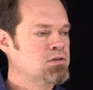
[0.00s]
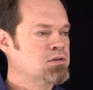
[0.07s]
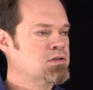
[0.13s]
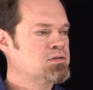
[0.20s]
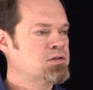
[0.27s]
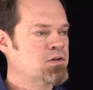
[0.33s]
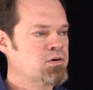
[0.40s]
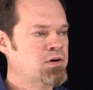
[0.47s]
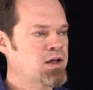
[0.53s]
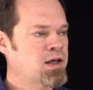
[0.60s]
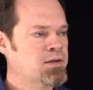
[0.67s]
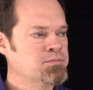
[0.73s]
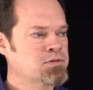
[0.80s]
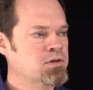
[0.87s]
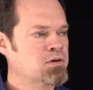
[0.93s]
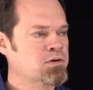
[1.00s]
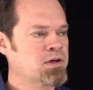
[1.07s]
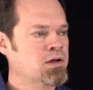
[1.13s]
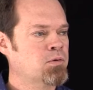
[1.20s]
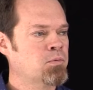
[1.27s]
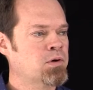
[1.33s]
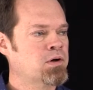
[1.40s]
these other names that are
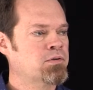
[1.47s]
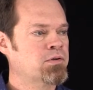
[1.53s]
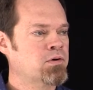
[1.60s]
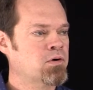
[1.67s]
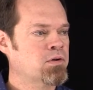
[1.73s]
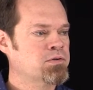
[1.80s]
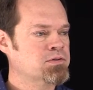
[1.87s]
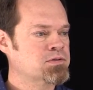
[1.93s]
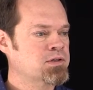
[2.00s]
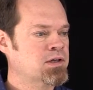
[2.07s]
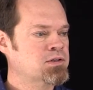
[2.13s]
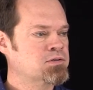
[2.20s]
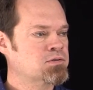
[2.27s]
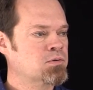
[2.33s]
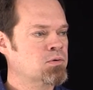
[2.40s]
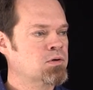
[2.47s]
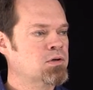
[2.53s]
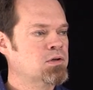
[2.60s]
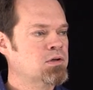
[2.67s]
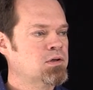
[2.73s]
kind of weird that are on this data store.